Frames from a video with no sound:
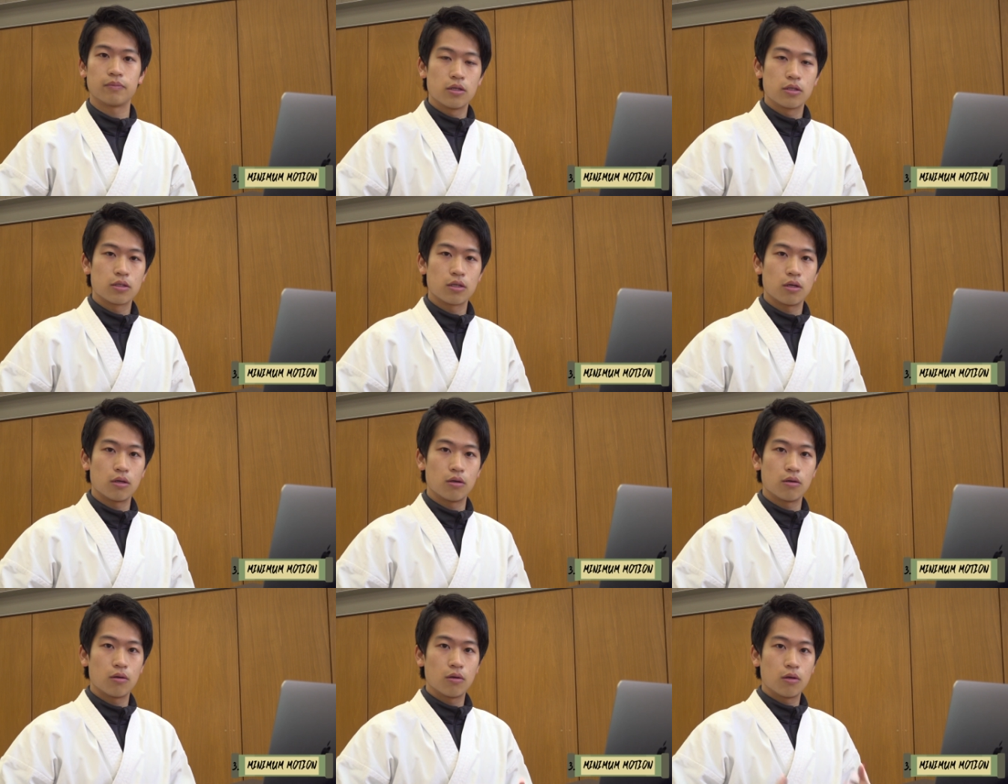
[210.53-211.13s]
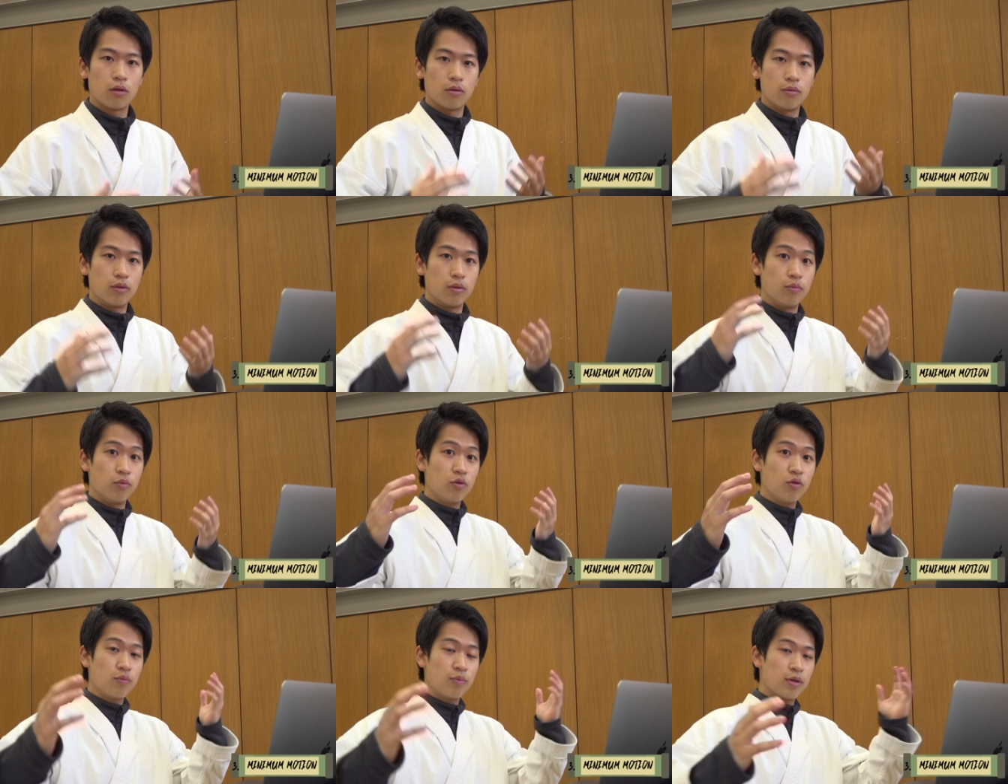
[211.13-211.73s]
So the
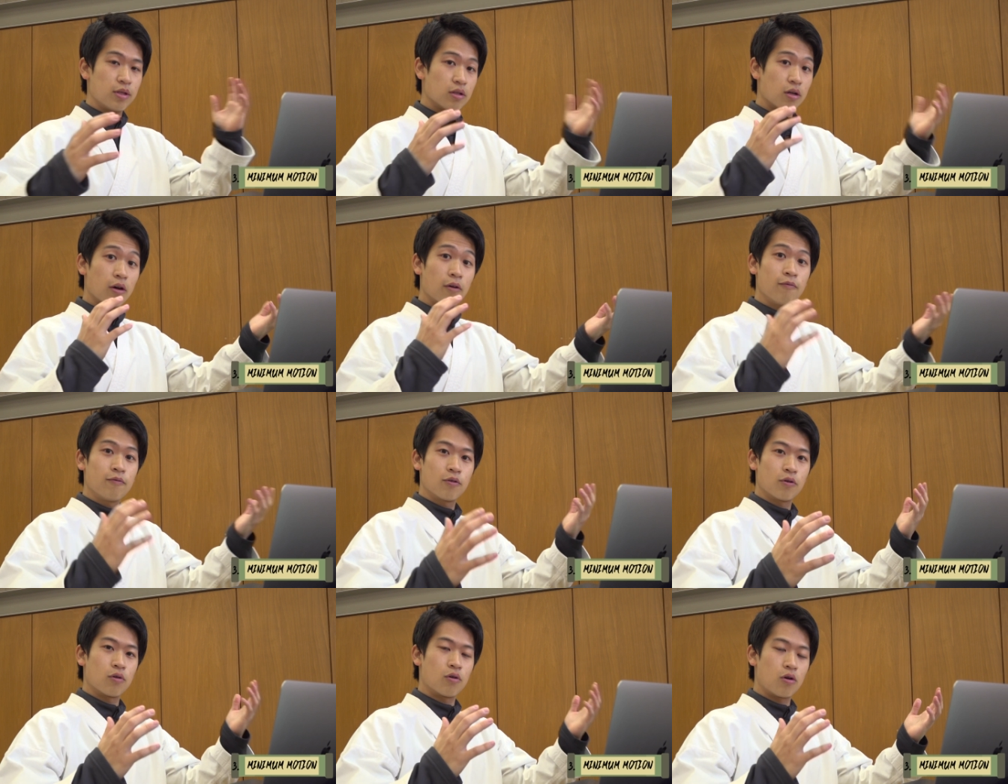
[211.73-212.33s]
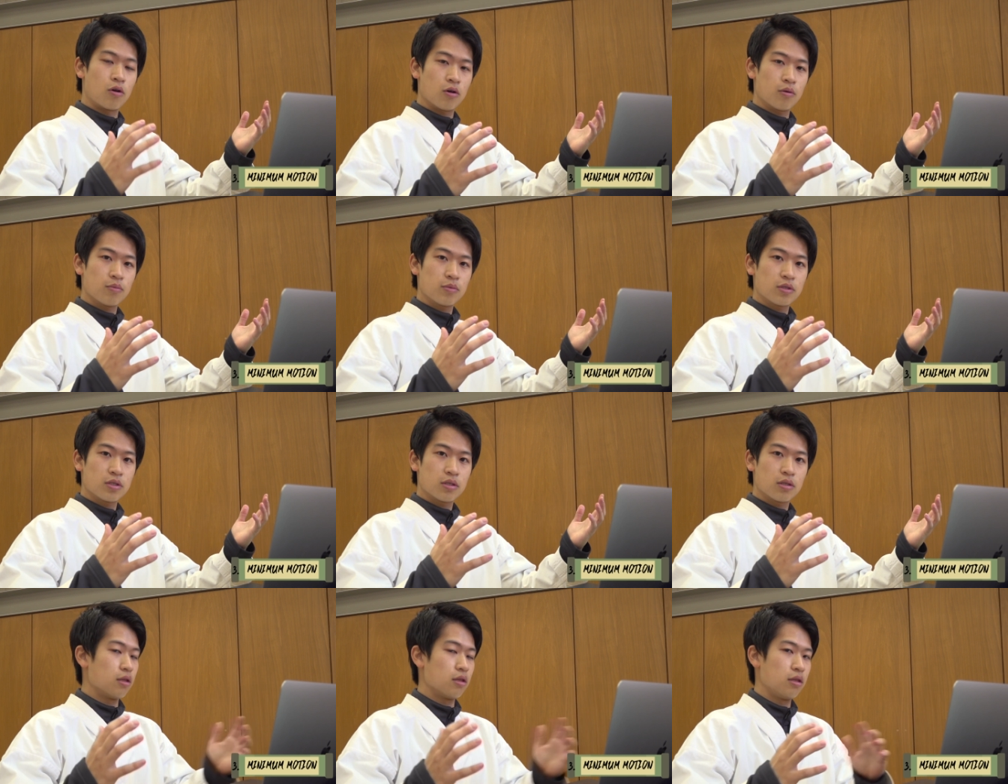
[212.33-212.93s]
movement of your
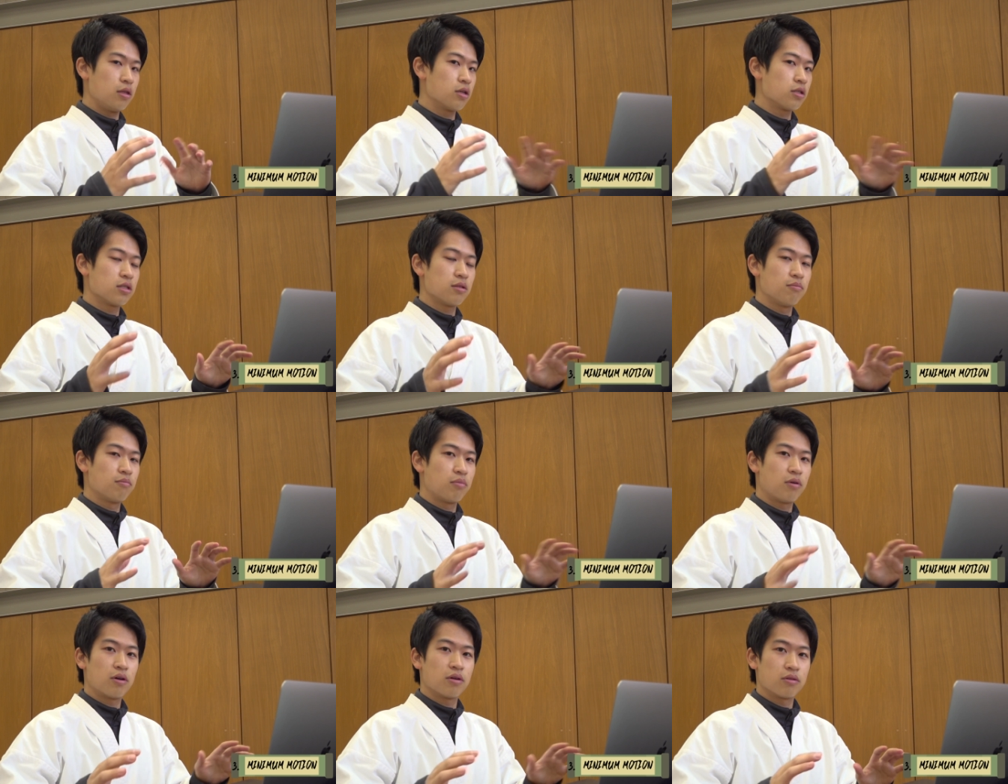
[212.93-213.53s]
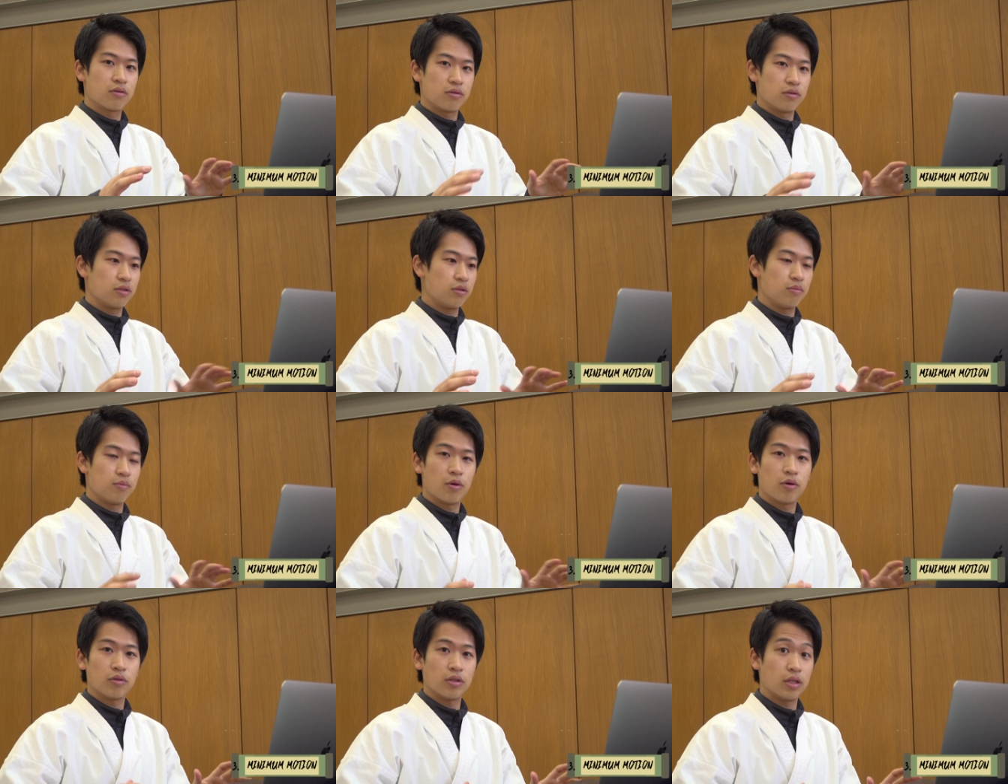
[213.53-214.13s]
arms doesn't bother the
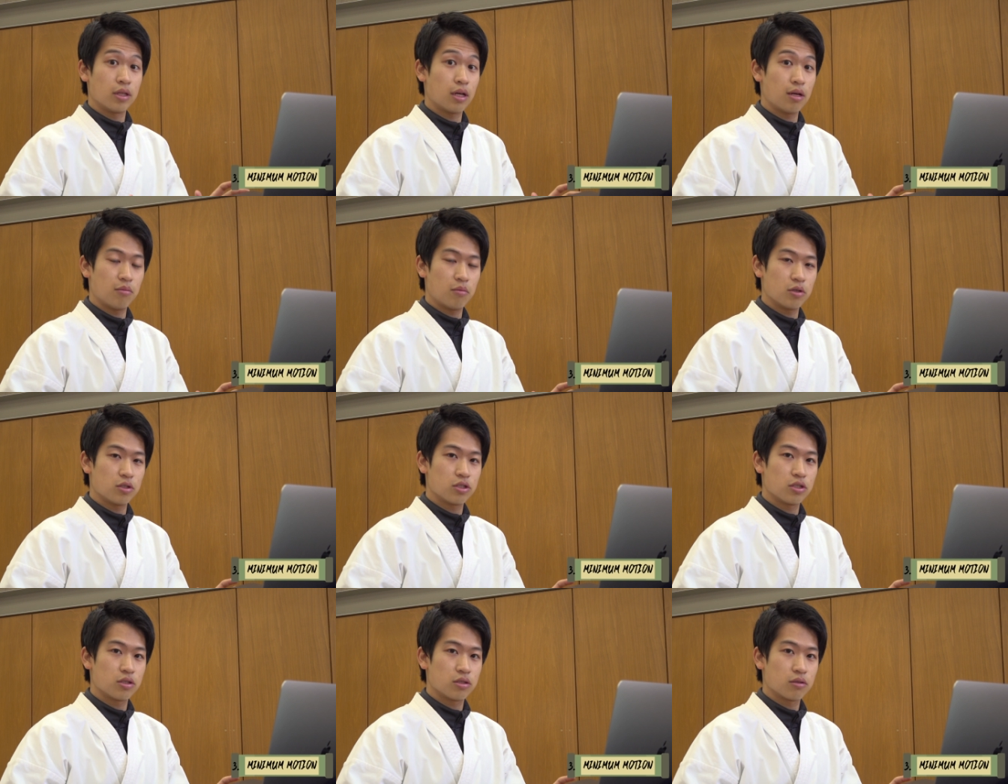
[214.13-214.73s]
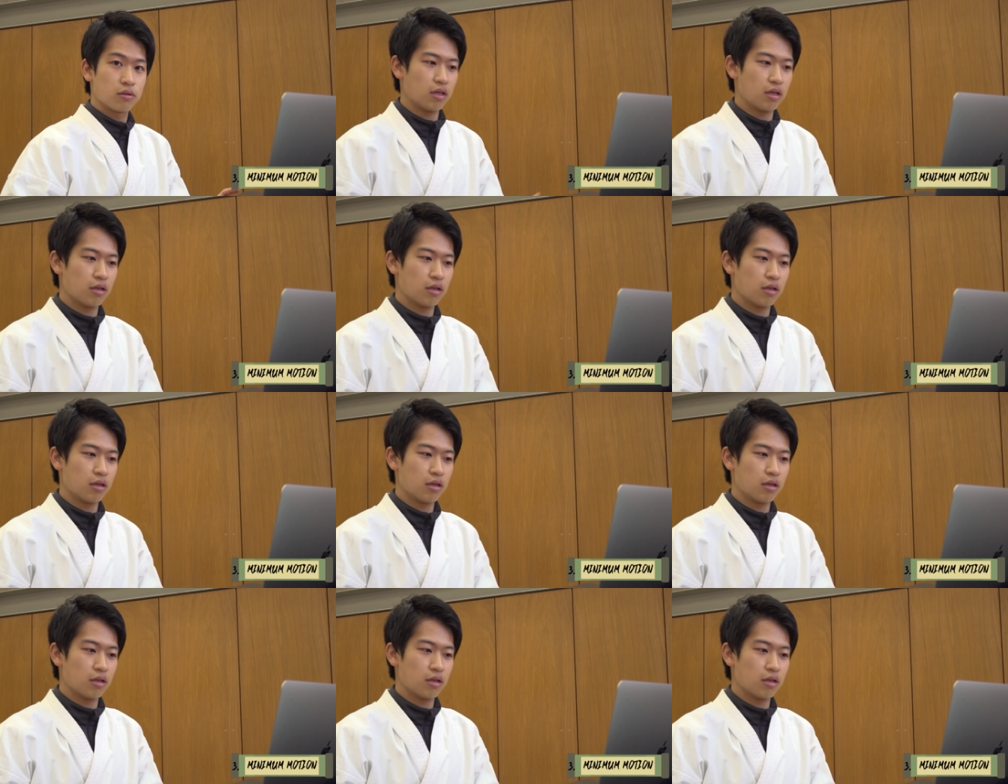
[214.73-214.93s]
opponent that much.